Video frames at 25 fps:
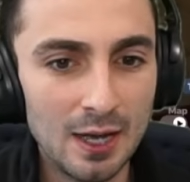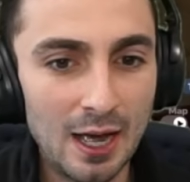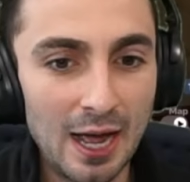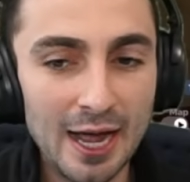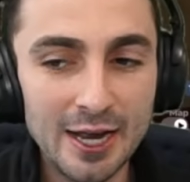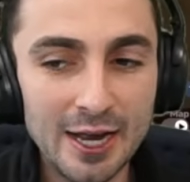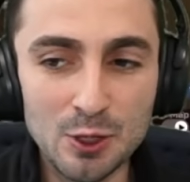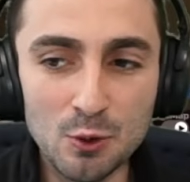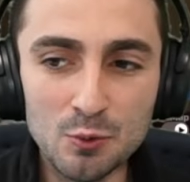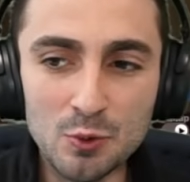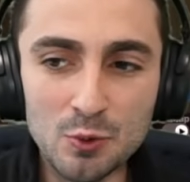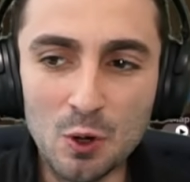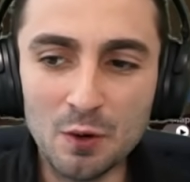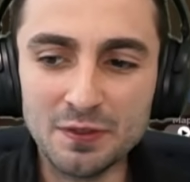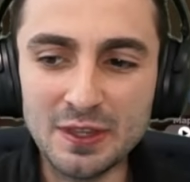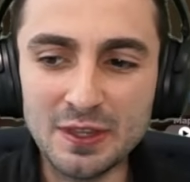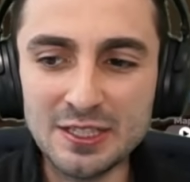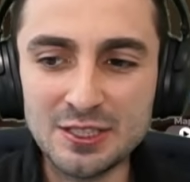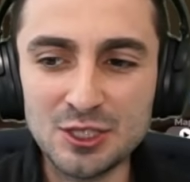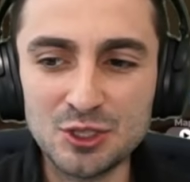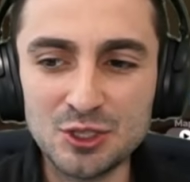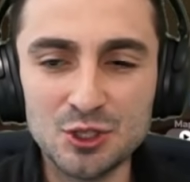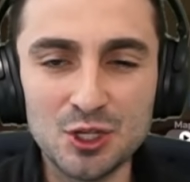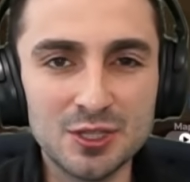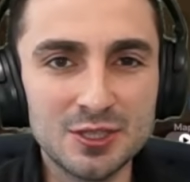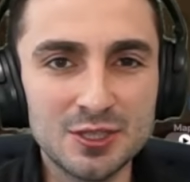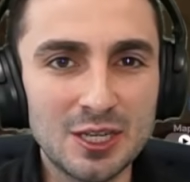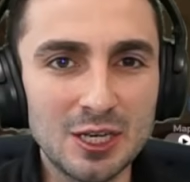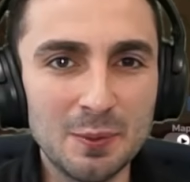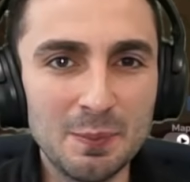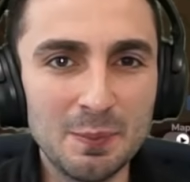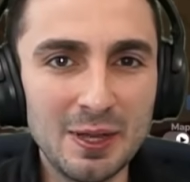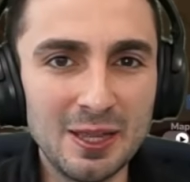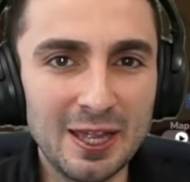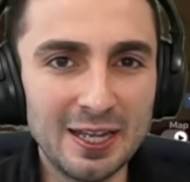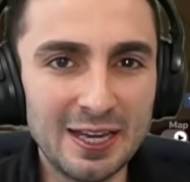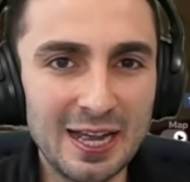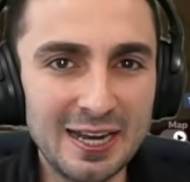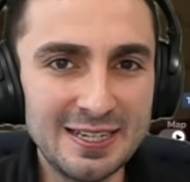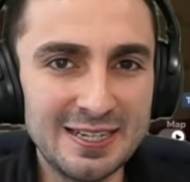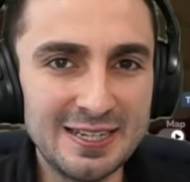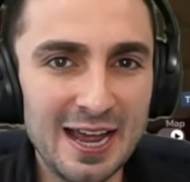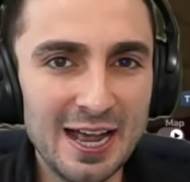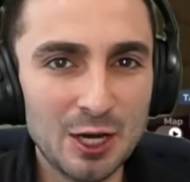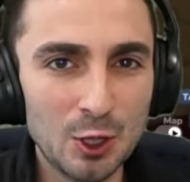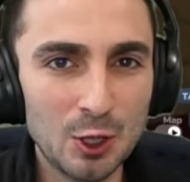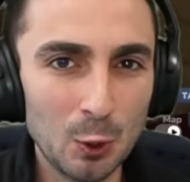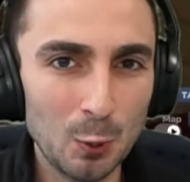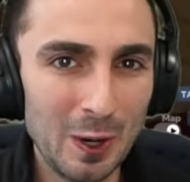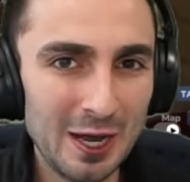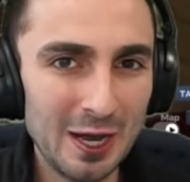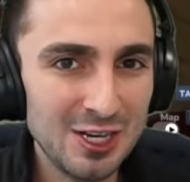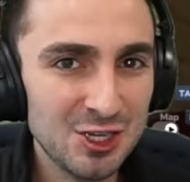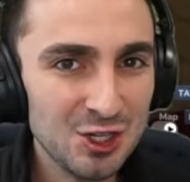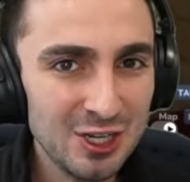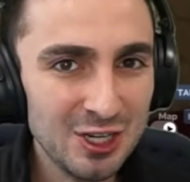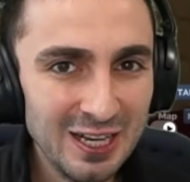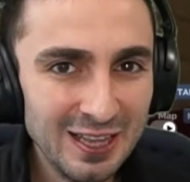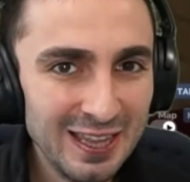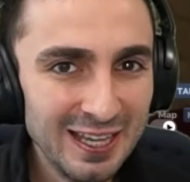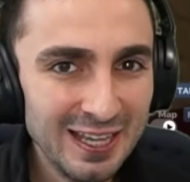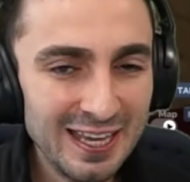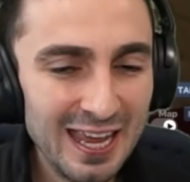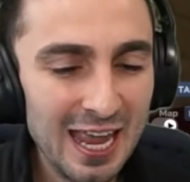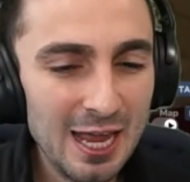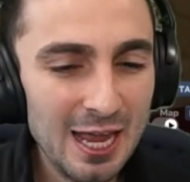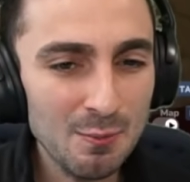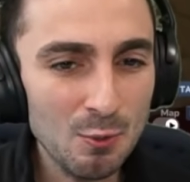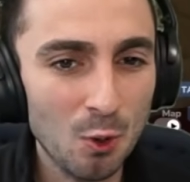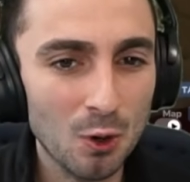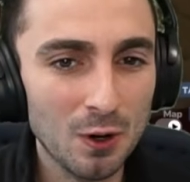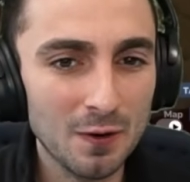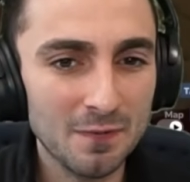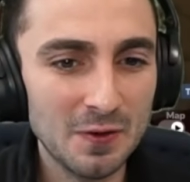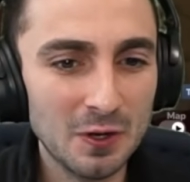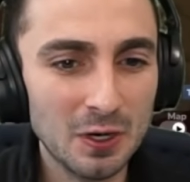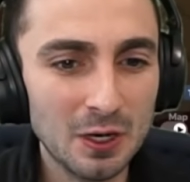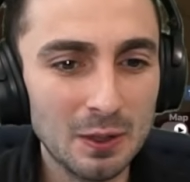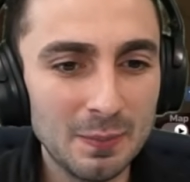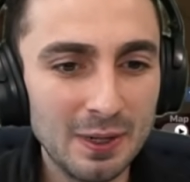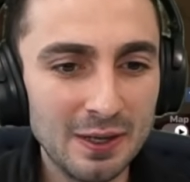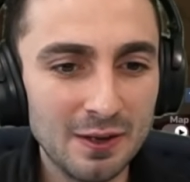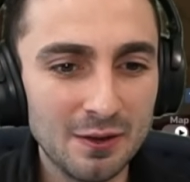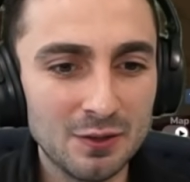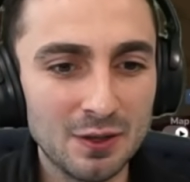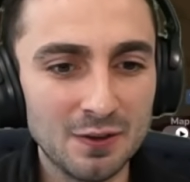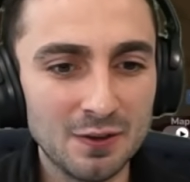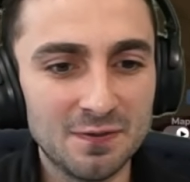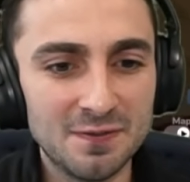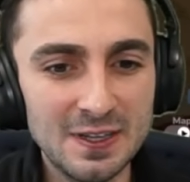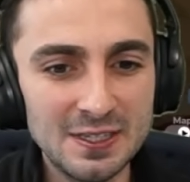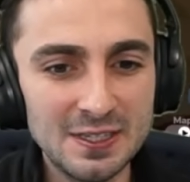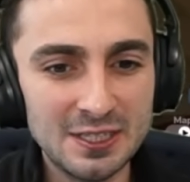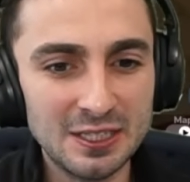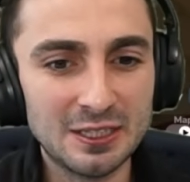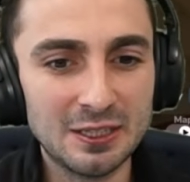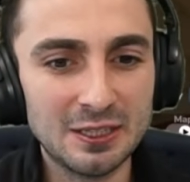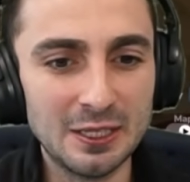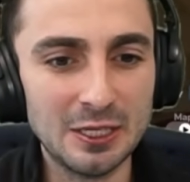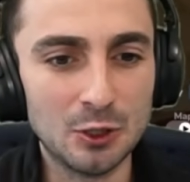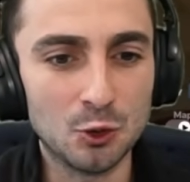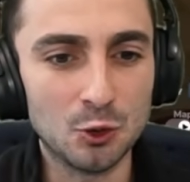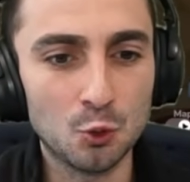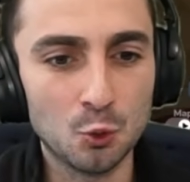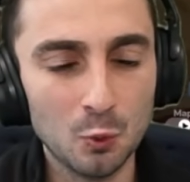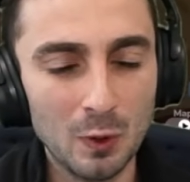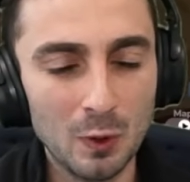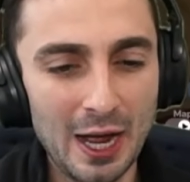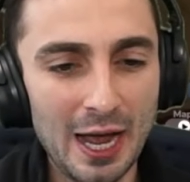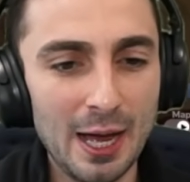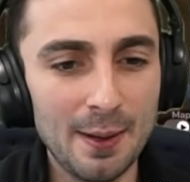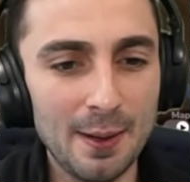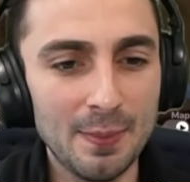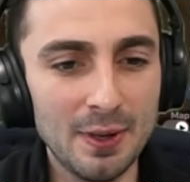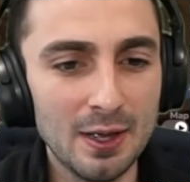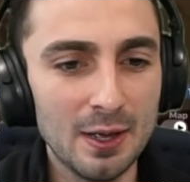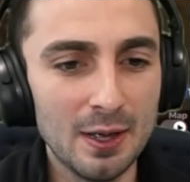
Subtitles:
I don't know if this is just going to be like a decoration in the game or if you're going to be able to physically grab it.